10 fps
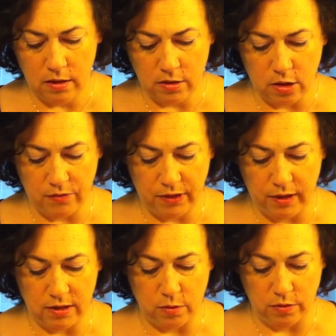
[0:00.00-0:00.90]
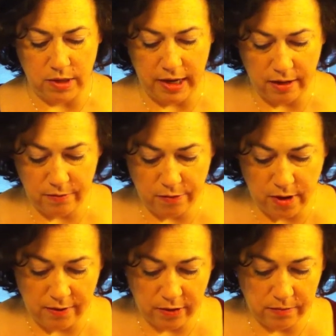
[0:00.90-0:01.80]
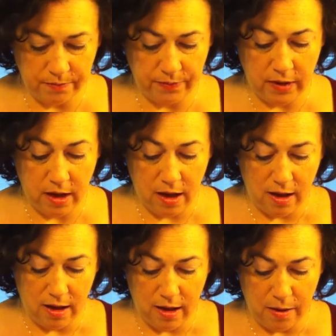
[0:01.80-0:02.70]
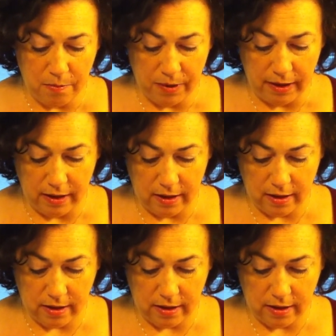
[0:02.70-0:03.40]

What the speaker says: So hopefully this won't take forever, but